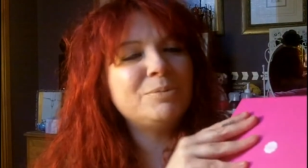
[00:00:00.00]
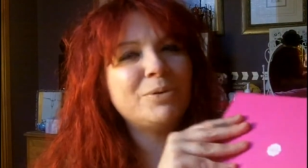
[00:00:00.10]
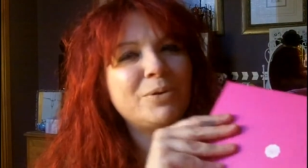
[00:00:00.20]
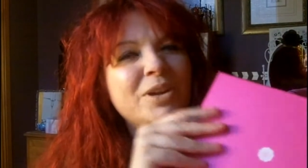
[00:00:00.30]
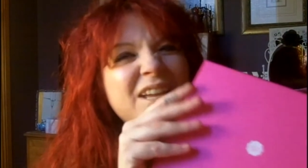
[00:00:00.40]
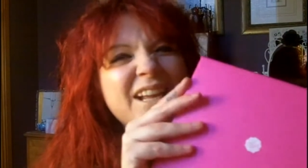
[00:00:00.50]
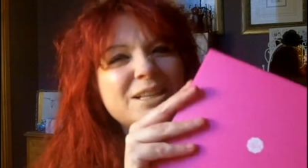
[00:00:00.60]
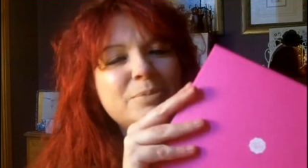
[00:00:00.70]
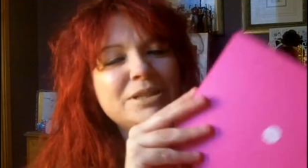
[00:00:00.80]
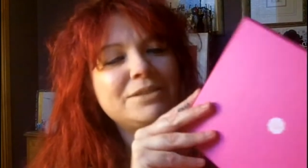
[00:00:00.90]
more
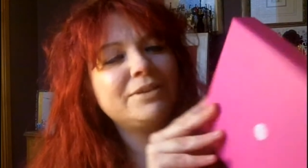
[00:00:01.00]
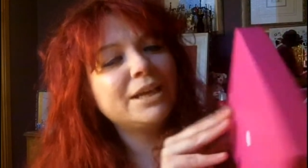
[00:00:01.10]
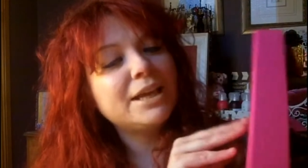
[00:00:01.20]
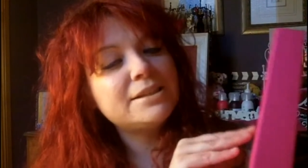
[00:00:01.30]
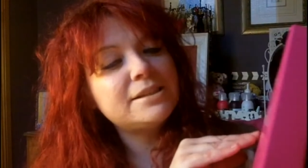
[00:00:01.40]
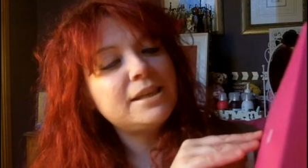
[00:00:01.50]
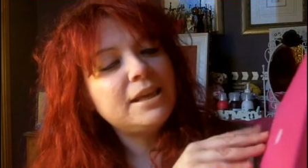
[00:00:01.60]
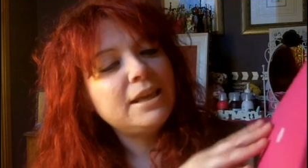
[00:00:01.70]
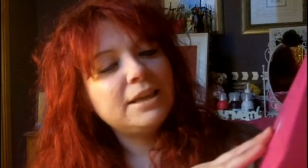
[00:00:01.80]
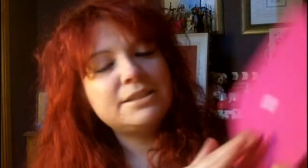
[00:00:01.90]
expensive, I guess.
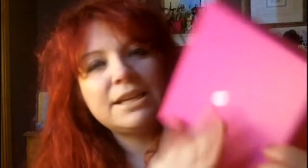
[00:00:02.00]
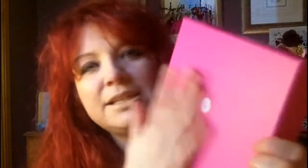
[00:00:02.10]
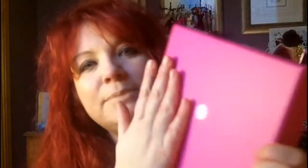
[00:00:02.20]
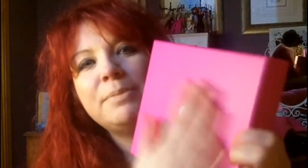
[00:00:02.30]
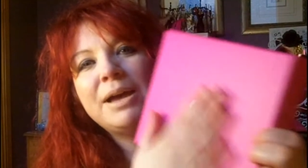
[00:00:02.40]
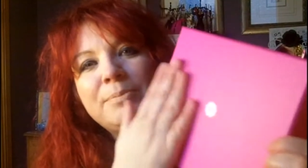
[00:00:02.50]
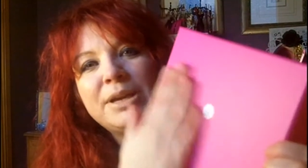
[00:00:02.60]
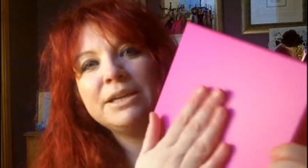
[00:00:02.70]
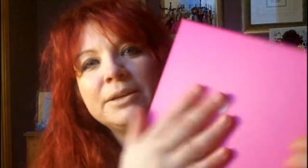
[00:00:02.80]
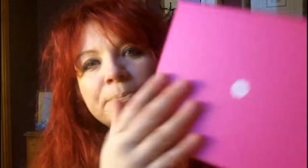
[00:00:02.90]
It's a nice matte
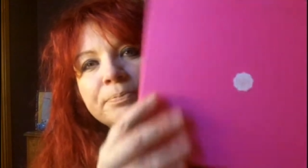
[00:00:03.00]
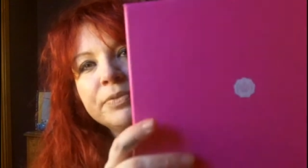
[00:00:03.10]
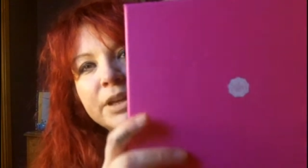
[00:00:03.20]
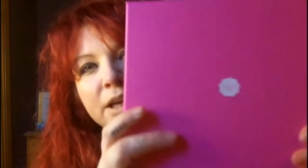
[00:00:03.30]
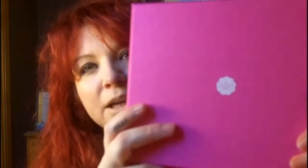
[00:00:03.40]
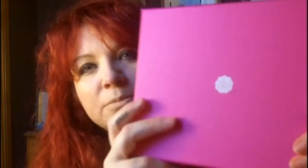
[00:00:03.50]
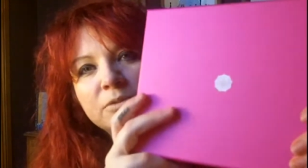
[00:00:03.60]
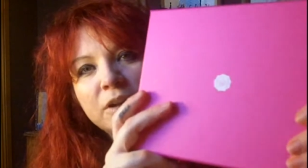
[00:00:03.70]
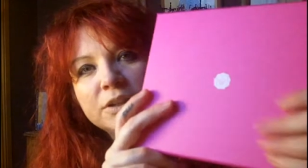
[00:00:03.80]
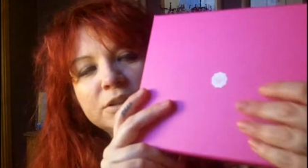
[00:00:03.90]
pink
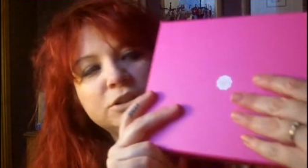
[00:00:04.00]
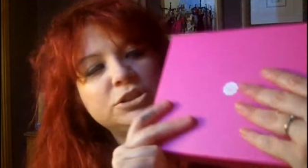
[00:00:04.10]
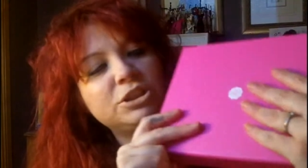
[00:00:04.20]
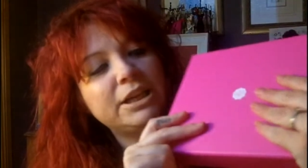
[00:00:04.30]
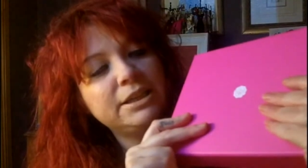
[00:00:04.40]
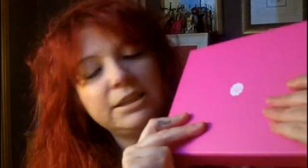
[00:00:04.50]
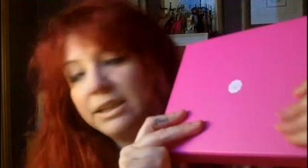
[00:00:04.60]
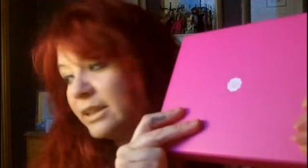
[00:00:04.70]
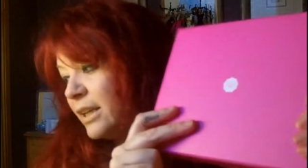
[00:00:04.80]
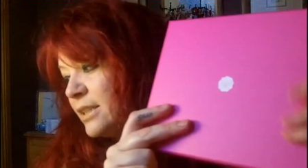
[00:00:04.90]
rather than a shiny,
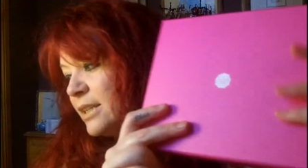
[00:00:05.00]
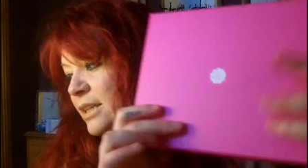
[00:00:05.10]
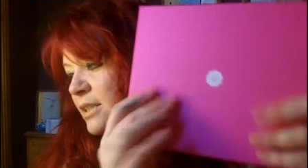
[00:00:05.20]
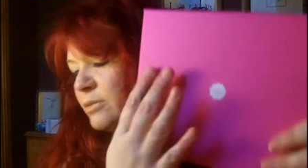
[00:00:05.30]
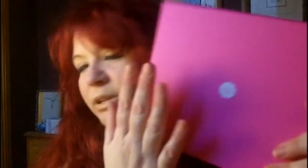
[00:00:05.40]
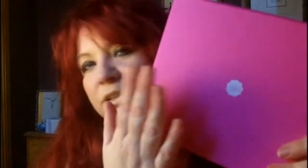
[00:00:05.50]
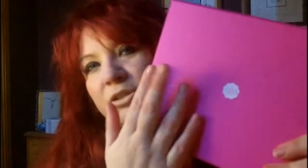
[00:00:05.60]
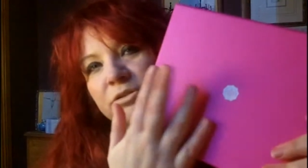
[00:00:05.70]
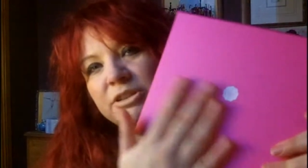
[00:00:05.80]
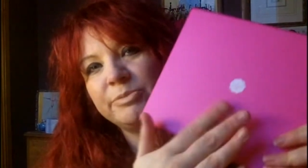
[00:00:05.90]
and that's nice as well because
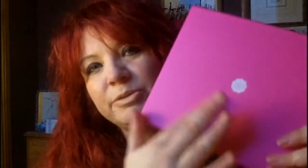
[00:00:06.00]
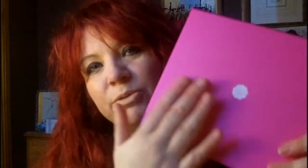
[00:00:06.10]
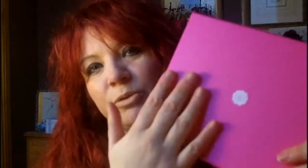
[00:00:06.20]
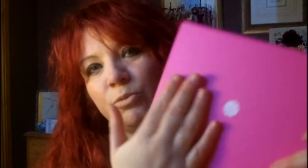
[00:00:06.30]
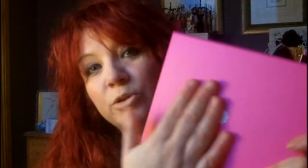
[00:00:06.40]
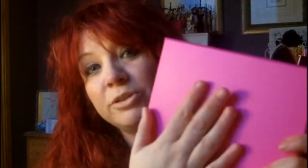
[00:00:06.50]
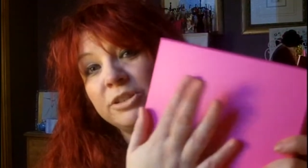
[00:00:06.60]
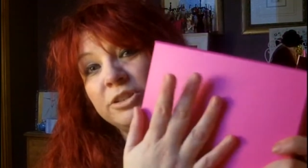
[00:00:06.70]
the Christmas one was a